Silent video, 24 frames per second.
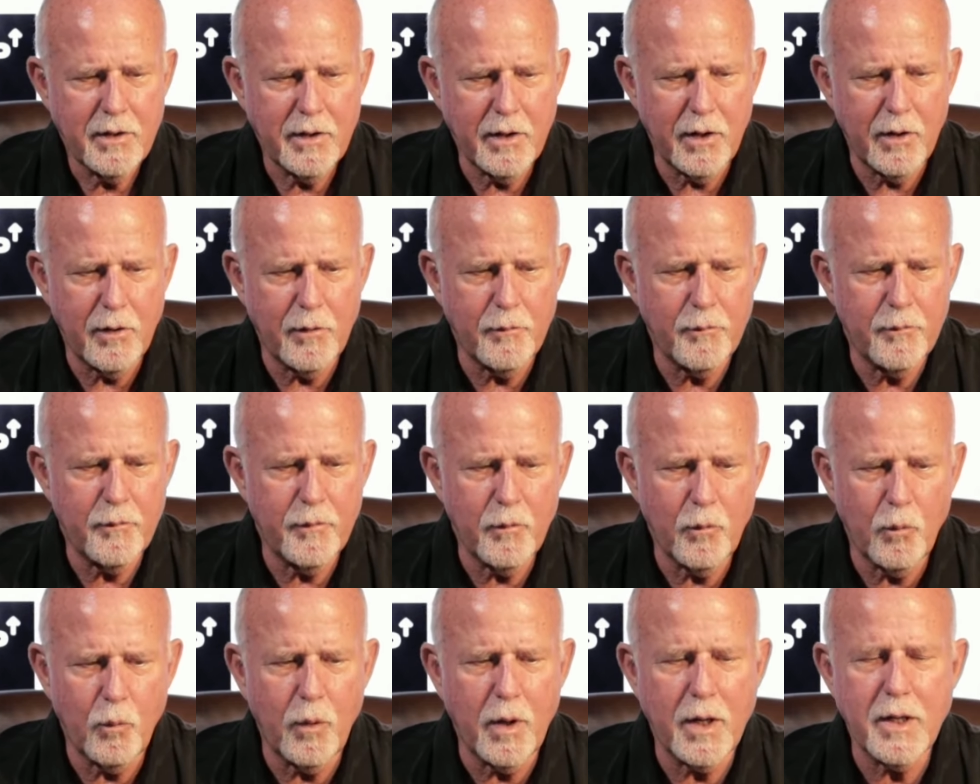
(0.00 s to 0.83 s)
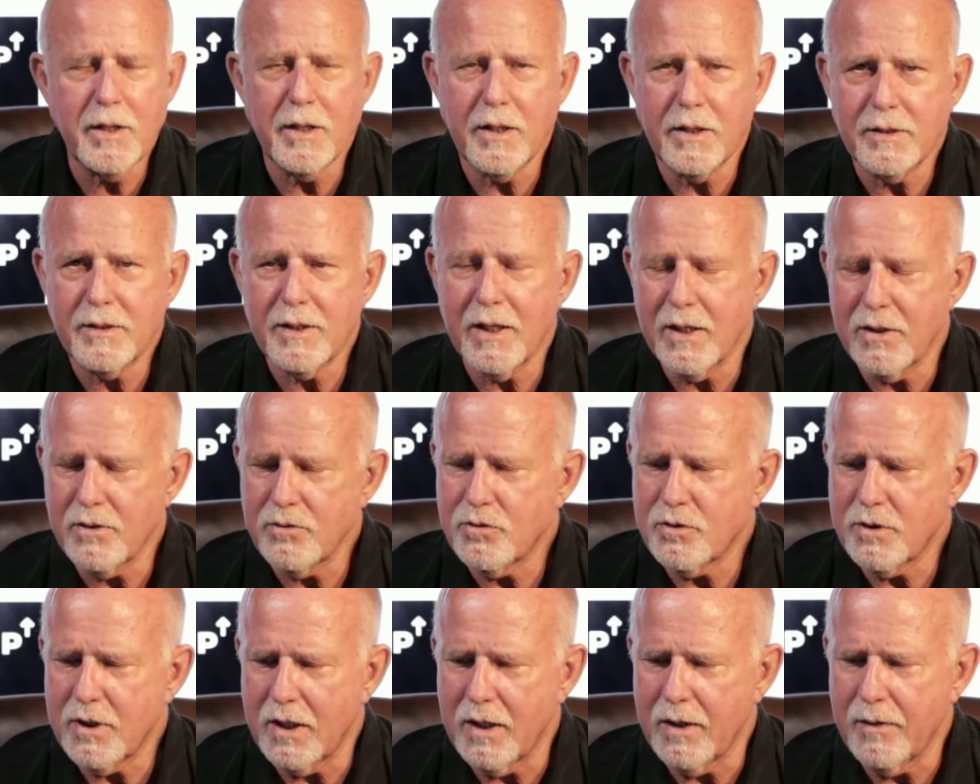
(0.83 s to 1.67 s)
one of the
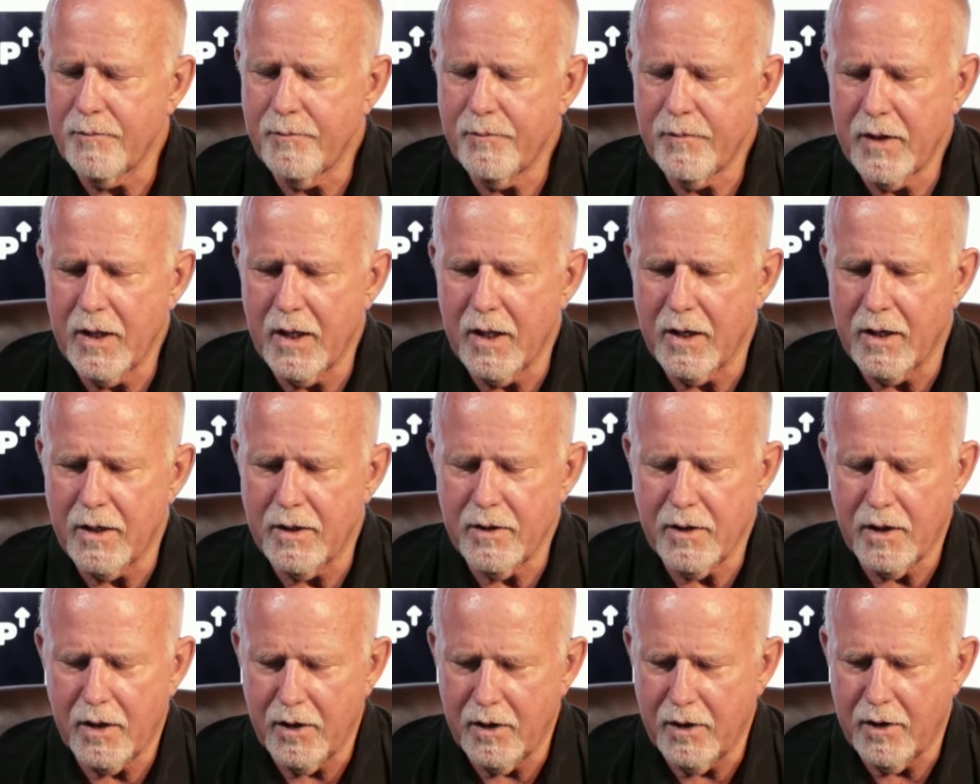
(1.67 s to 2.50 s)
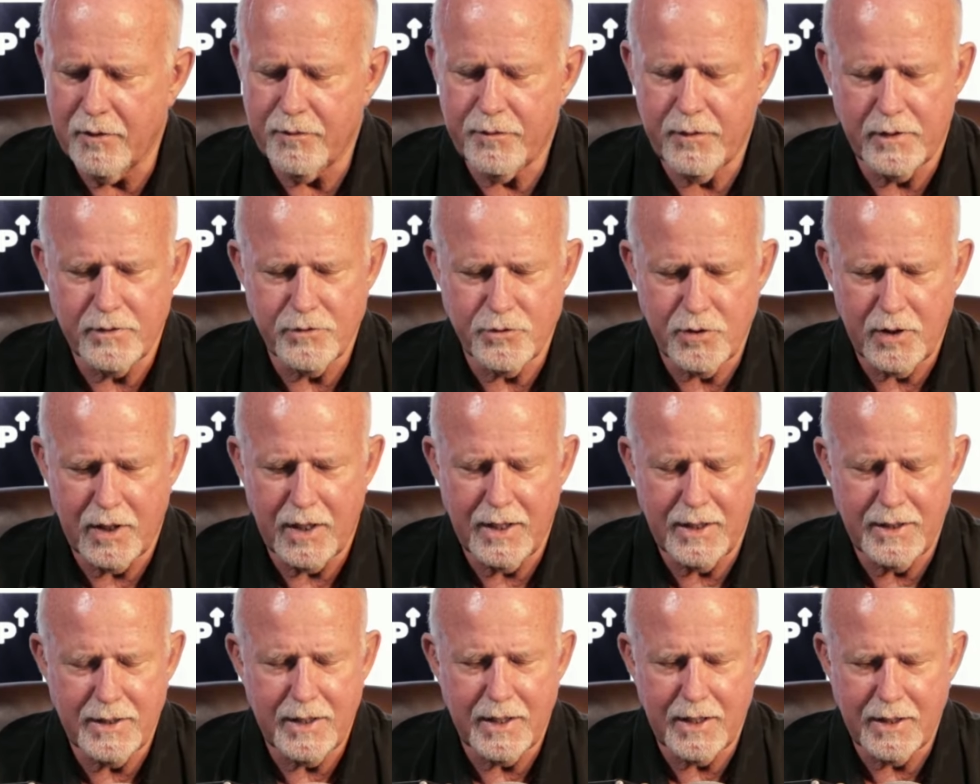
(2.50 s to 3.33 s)
things that I often
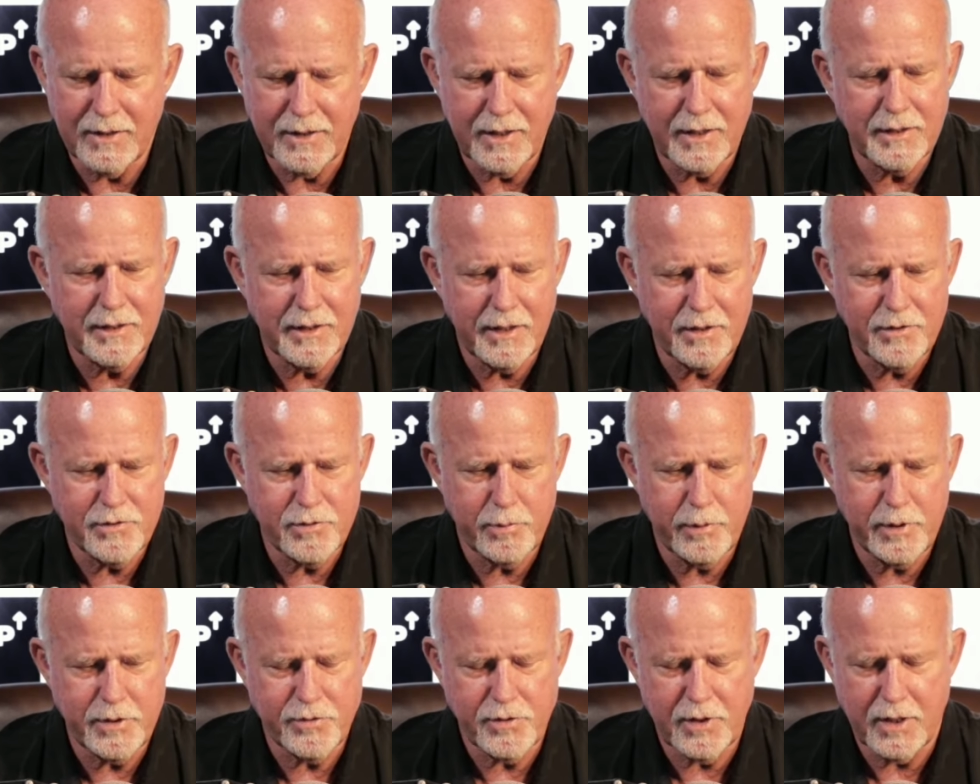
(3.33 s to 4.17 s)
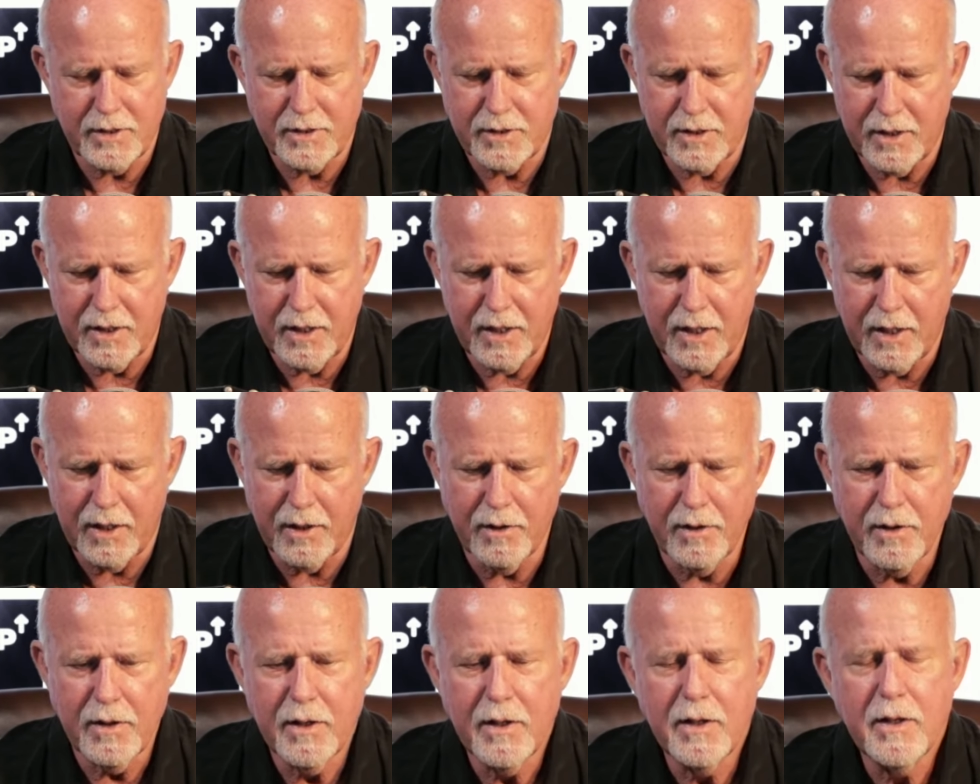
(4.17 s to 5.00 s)
say that I think needs to be said today
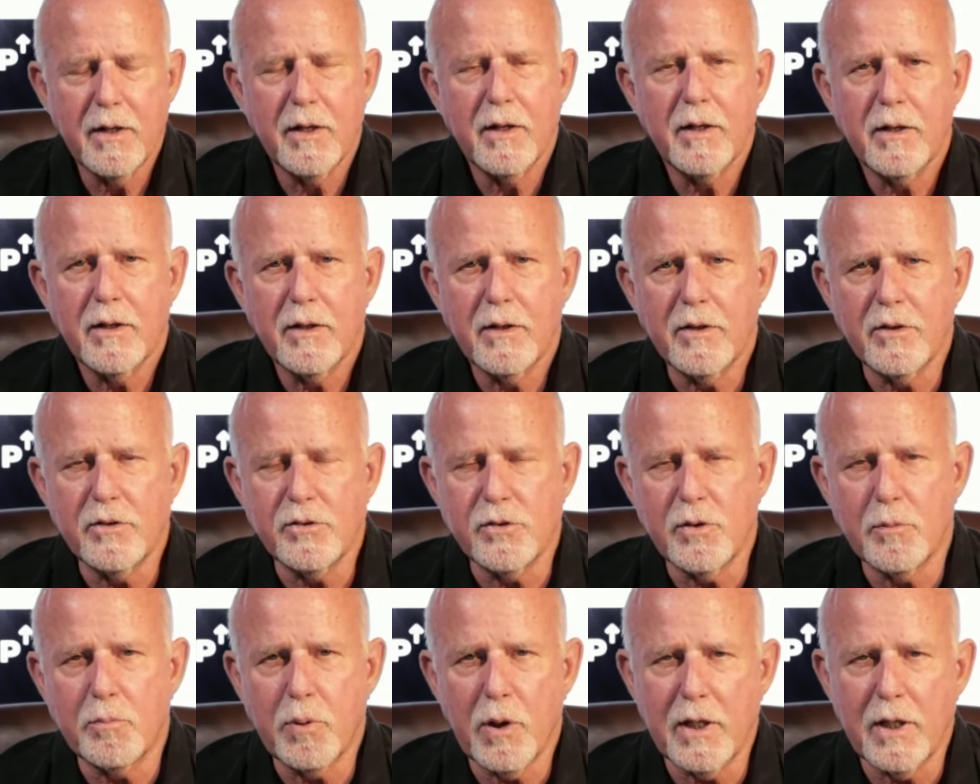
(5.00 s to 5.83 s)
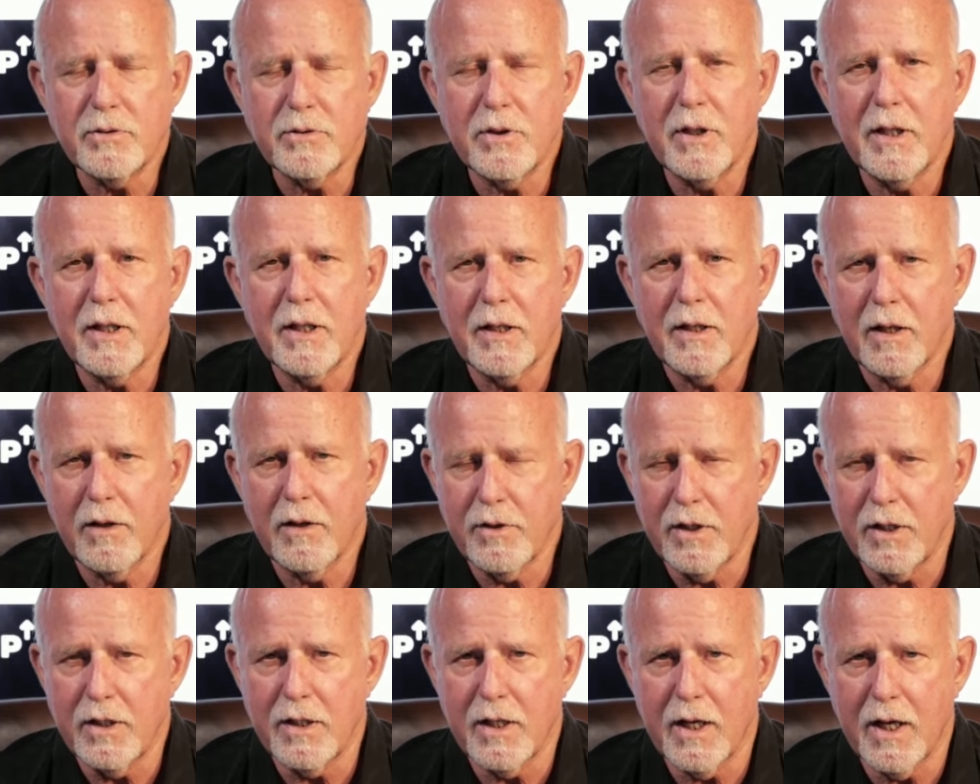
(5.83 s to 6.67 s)
is the president of
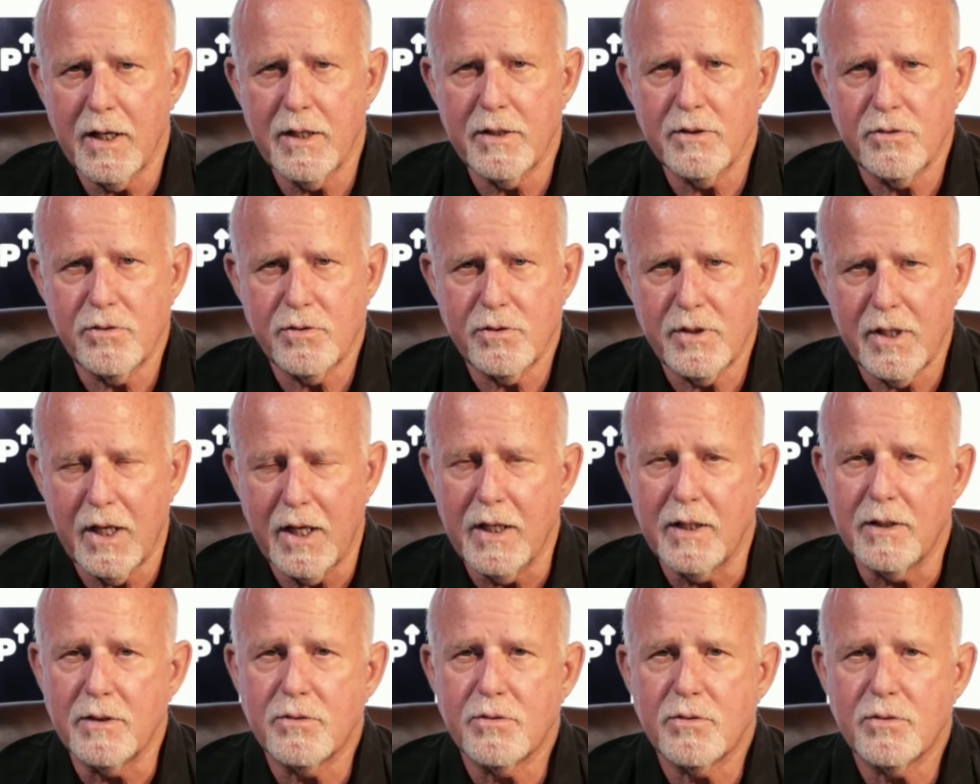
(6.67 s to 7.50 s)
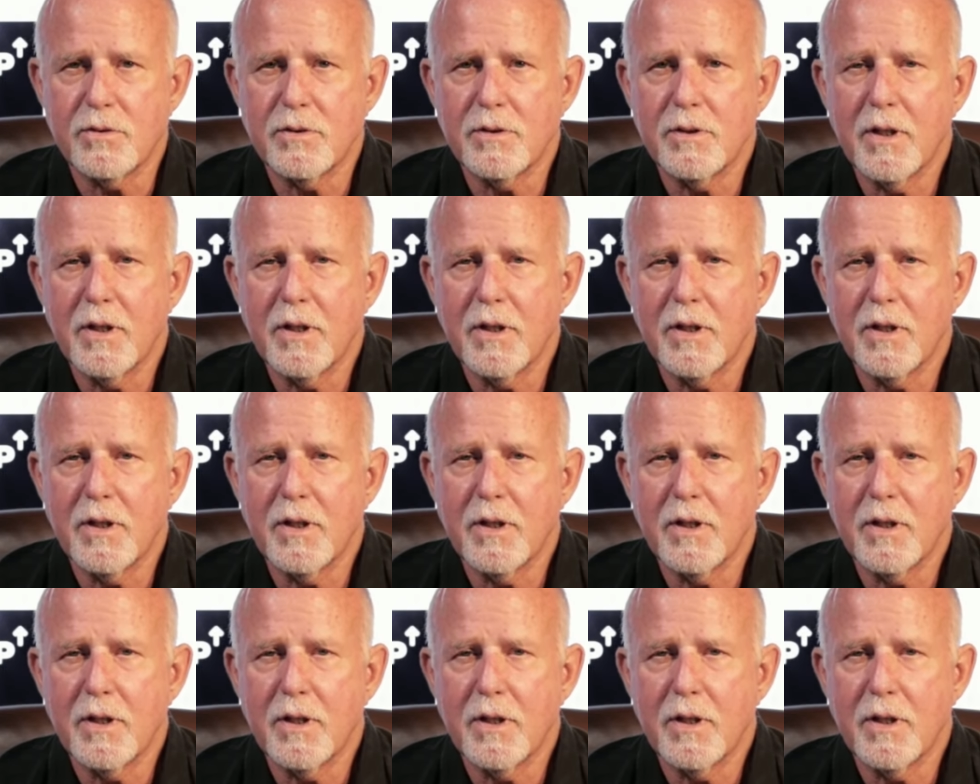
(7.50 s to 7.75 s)
the United States